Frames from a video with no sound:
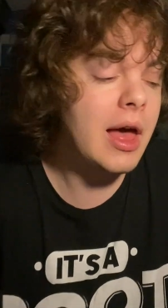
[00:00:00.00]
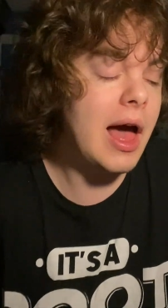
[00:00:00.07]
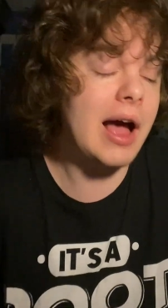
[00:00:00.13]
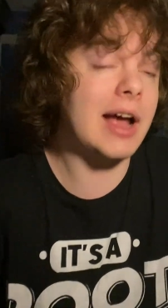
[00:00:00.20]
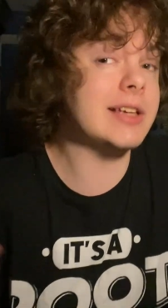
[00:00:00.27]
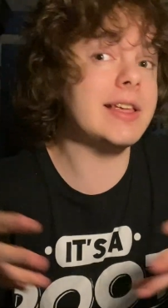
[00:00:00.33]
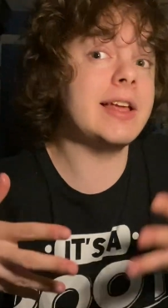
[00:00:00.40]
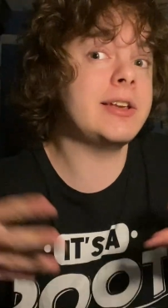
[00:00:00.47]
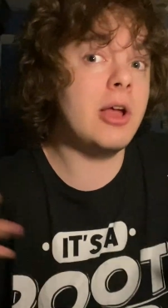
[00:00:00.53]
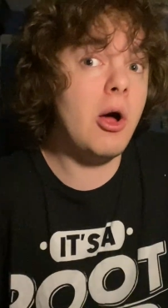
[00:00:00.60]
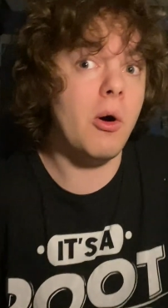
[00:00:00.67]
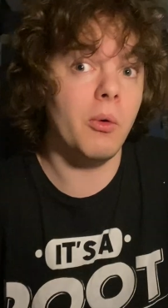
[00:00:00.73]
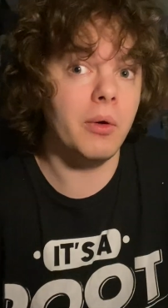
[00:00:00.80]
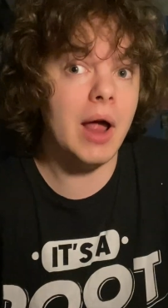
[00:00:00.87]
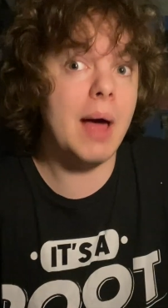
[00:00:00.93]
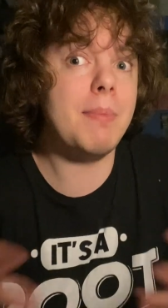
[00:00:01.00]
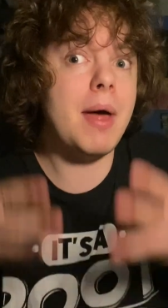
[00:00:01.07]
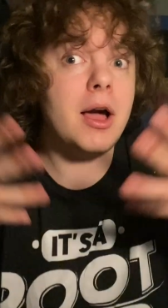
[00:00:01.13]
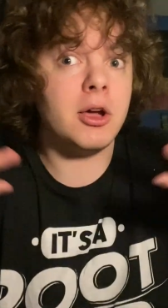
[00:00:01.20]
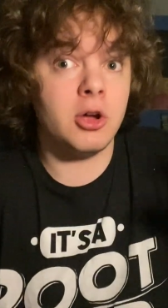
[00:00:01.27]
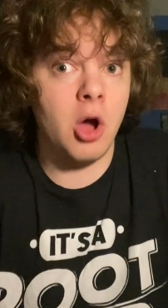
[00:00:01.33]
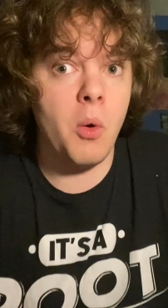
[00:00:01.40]
because I don't. I'm
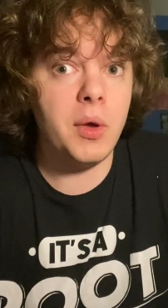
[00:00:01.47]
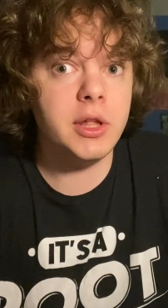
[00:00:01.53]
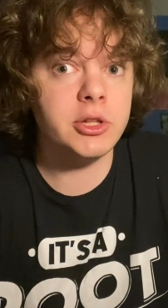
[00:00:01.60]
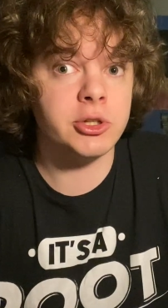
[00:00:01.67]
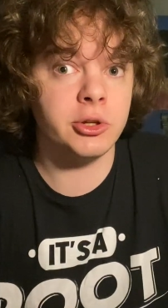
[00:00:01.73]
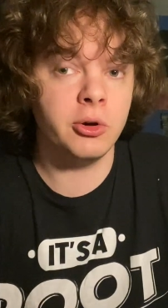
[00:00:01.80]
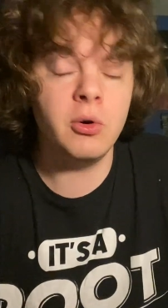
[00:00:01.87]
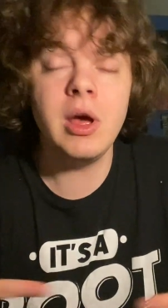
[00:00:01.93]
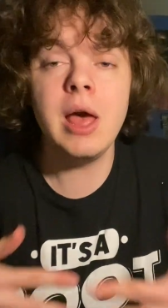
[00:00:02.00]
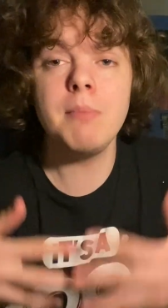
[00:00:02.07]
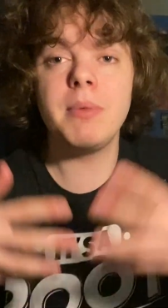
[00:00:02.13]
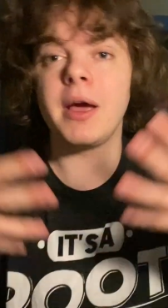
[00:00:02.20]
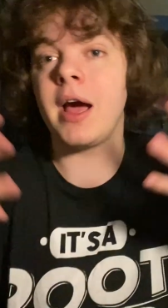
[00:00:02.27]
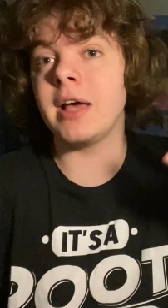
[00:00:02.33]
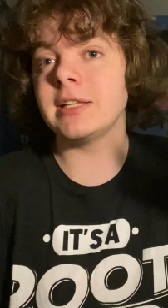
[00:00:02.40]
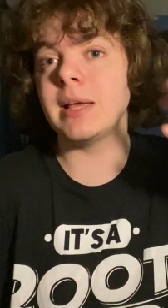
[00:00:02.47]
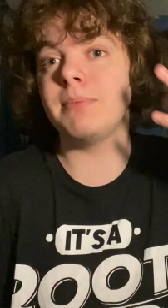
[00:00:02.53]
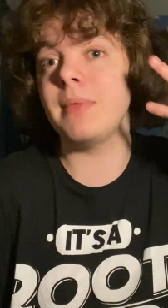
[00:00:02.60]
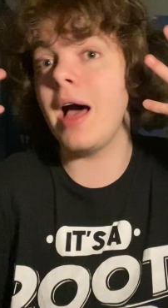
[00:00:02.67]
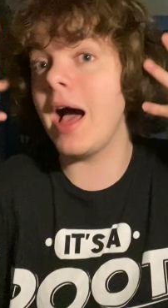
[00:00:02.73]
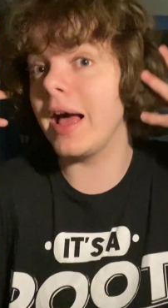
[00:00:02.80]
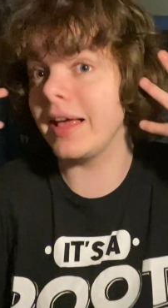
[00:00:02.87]
not going to because I'm
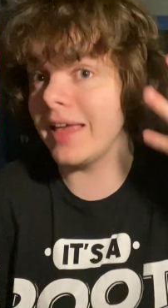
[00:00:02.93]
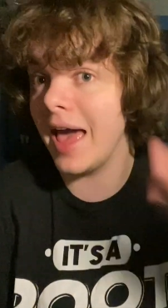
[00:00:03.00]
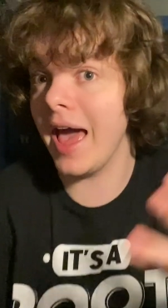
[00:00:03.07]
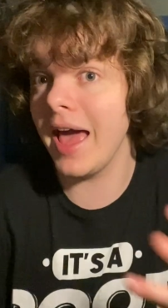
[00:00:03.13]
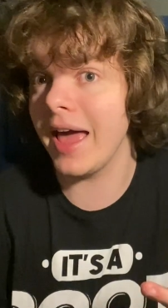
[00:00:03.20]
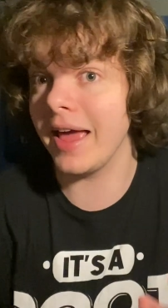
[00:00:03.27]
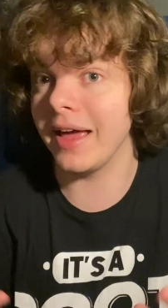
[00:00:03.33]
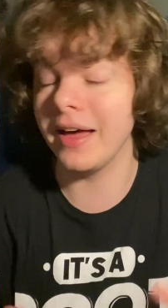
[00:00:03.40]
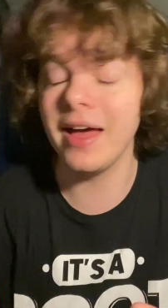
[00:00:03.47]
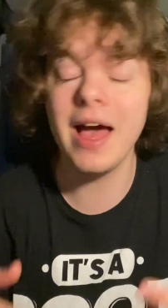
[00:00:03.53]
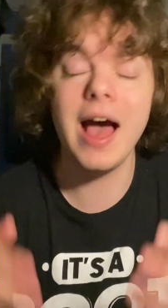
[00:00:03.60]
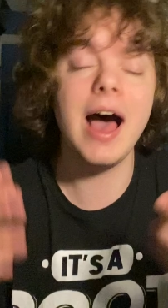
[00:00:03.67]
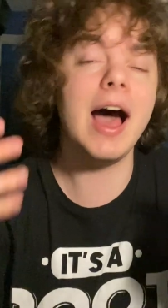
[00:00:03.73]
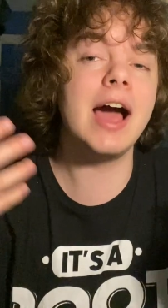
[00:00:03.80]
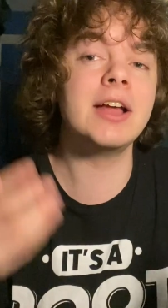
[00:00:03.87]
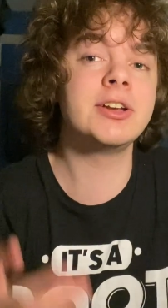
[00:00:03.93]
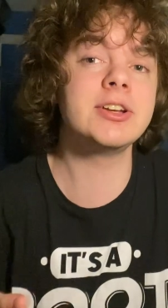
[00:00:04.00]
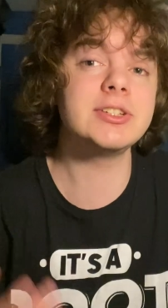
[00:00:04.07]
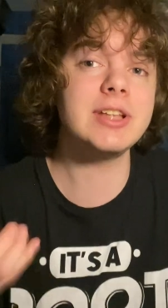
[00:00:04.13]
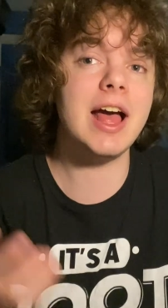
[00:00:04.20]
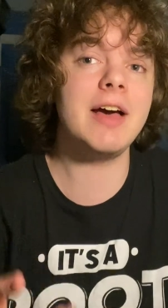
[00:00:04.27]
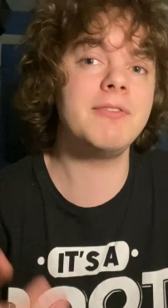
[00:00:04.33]
not gay. I
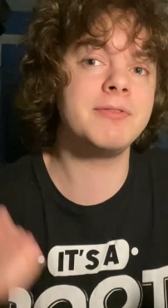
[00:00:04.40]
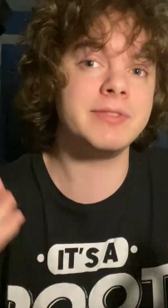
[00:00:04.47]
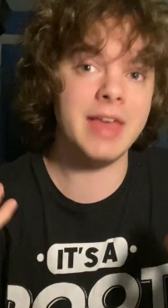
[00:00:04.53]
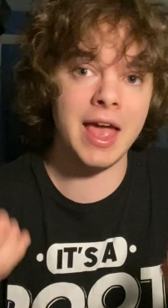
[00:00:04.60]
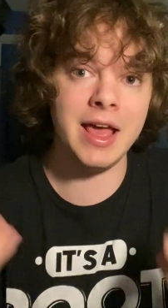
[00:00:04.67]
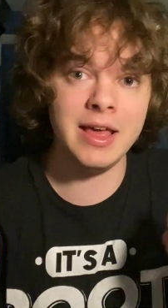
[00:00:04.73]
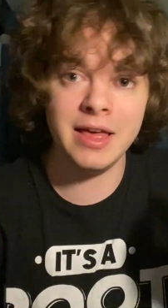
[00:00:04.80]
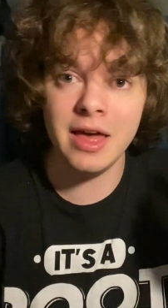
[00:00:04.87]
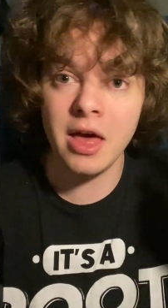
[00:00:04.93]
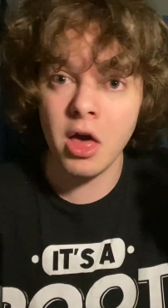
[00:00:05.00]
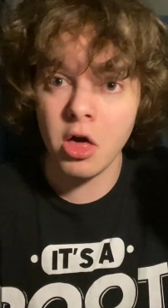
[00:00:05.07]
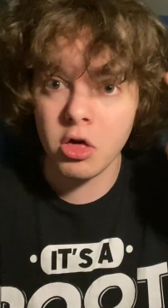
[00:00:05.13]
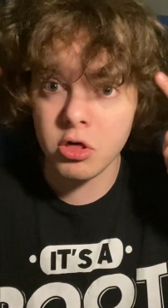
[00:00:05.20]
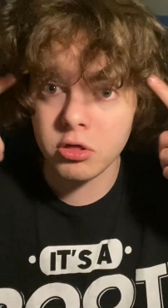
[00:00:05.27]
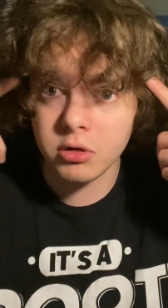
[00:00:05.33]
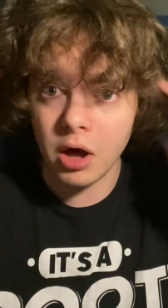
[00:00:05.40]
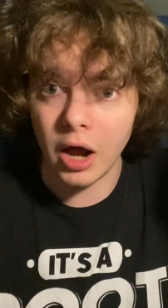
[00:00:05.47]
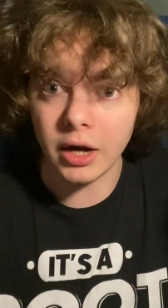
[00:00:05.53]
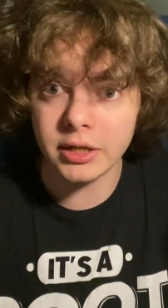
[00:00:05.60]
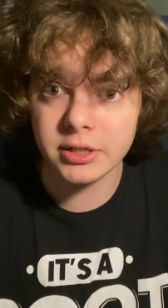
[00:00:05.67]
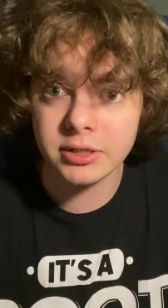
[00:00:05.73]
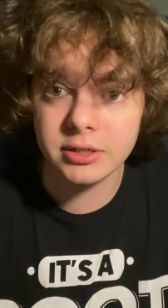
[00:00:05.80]
just have gay
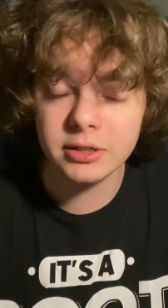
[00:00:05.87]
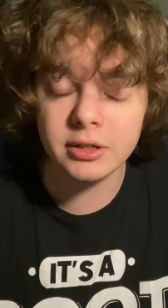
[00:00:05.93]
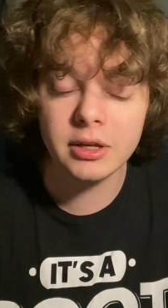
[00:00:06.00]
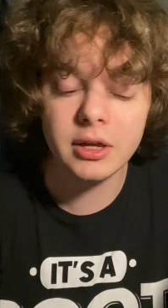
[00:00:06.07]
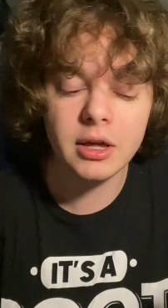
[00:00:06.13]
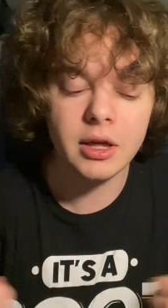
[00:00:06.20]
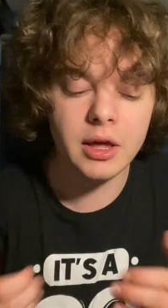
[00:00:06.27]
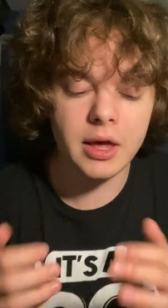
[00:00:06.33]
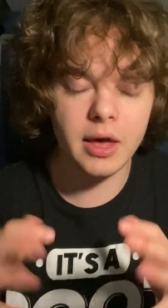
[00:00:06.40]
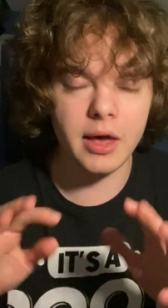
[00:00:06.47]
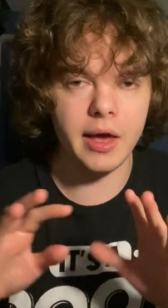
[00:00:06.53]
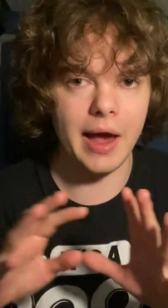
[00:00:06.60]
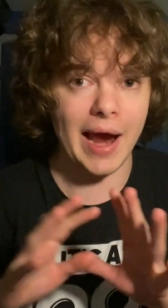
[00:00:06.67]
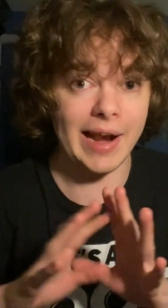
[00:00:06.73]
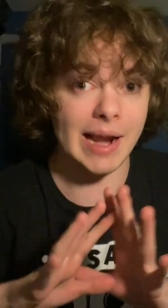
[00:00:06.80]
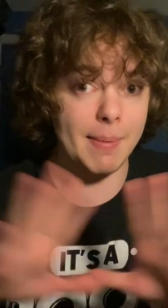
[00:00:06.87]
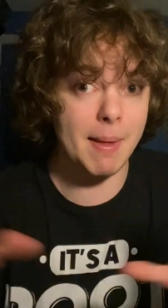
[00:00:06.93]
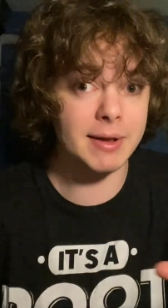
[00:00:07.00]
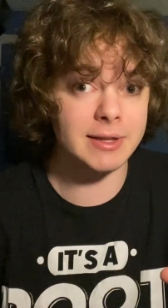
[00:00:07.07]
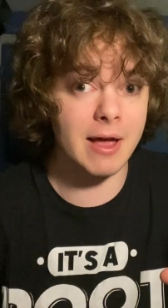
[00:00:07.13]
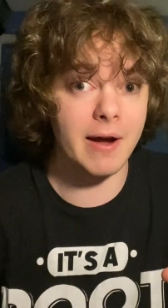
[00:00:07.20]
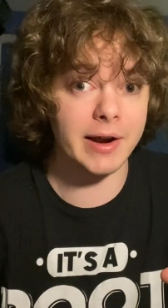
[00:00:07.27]
thoughts. And I'm
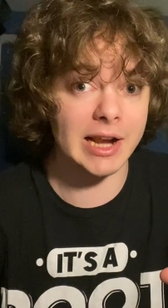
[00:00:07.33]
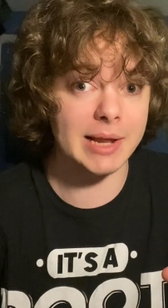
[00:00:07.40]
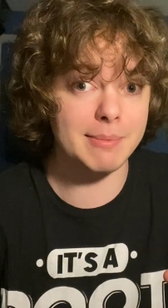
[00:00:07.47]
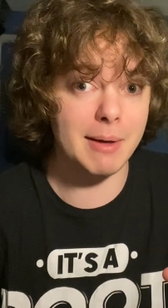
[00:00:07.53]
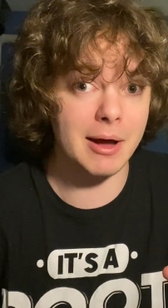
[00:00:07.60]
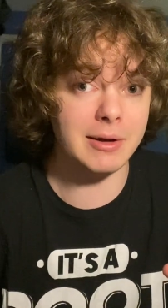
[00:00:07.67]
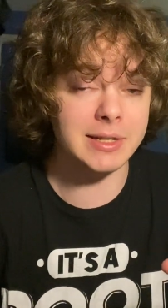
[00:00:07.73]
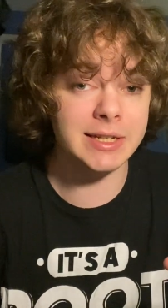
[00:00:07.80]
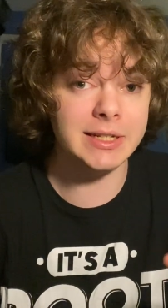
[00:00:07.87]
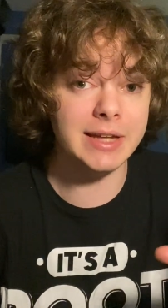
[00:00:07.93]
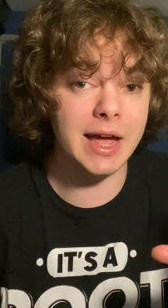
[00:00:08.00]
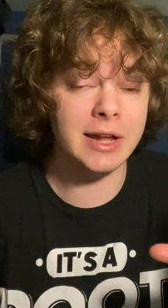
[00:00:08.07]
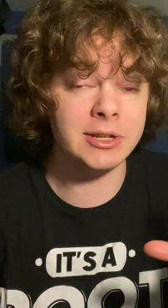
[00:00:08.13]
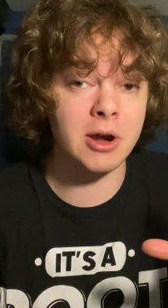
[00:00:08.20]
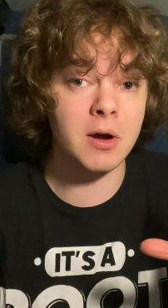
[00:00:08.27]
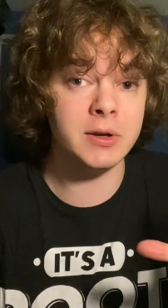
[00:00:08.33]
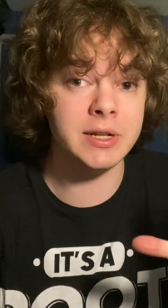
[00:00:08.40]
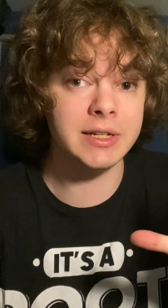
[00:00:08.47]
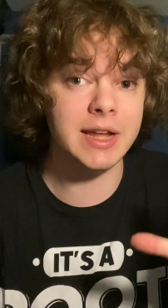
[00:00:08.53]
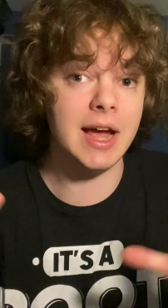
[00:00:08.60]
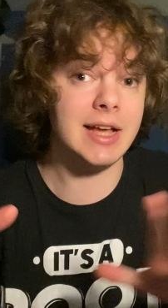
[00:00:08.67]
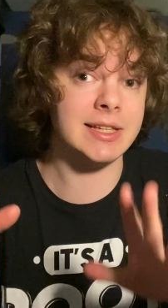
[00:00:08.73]
not talking about THOTS.
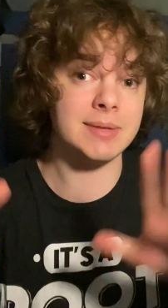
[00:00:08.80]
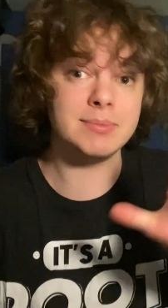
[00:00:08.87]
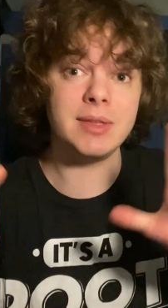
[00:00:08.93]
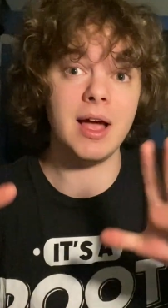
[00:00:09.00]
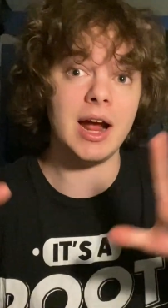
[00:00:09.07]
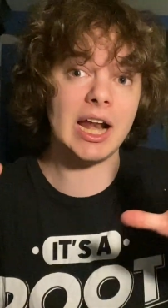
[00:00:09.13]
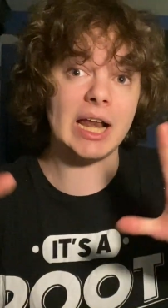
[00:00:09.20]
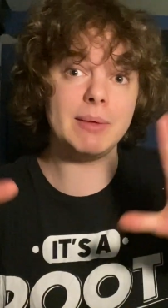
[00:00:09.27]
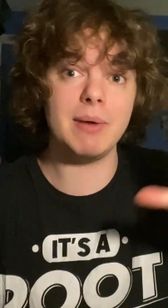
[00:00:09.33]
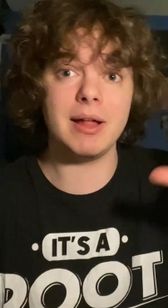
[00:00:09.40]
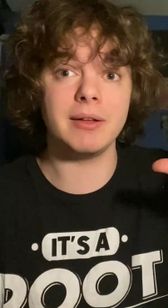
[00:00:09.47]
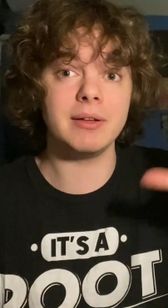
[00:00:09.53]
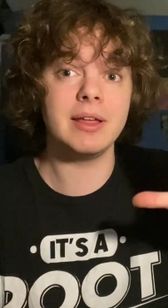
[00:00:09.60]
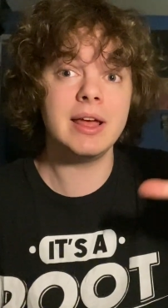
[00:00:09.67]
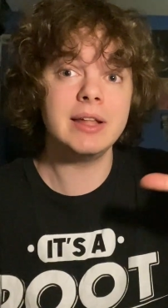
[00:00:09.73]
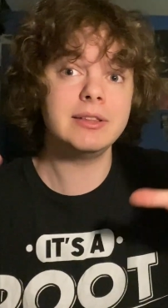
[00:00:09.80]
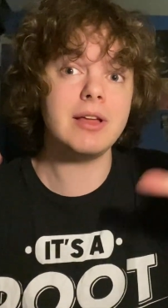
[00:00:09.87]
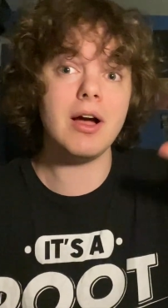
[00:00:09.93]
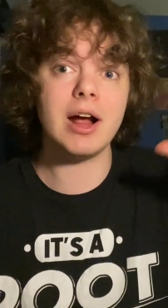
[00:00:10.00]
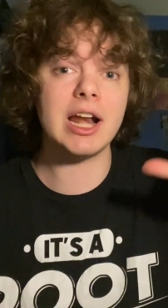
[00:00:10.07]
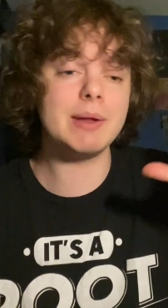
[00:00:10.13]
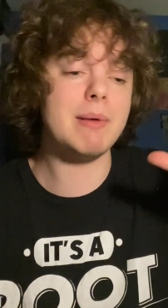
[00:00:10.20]
I'm talking
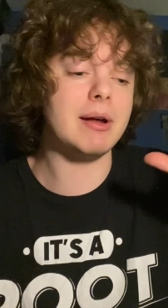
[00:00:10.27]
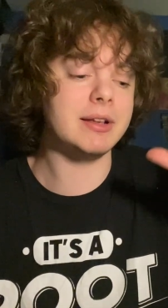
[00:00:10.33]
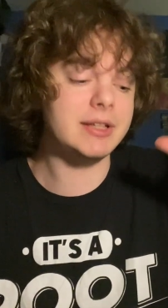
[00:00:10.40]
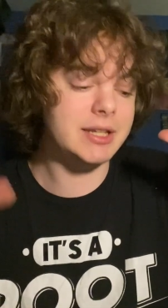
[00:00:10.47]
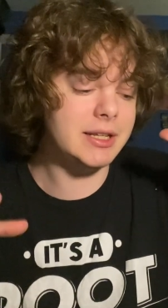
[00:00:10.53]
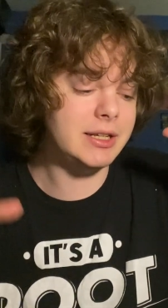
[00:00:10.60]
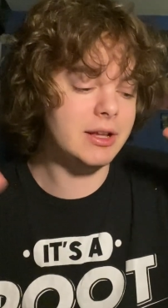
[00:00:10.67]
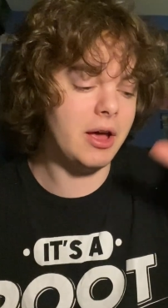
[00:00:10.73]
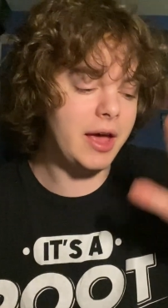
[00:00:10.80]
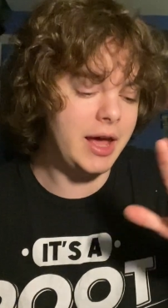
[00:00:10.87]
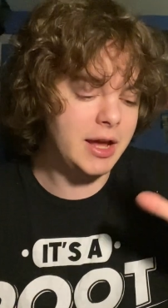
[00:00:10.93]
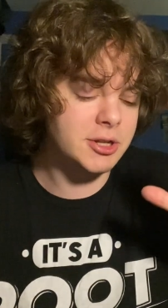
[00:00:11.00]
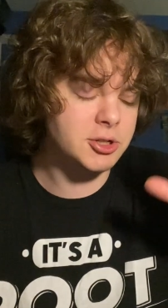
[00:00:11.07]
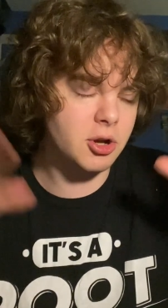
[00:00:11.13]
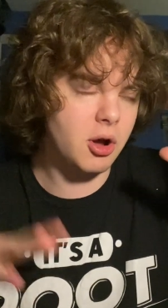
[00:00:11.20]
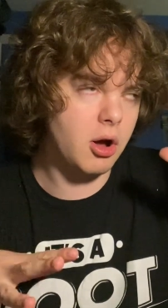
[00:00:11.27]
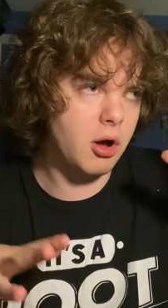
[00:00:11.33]
about THOUGHTS.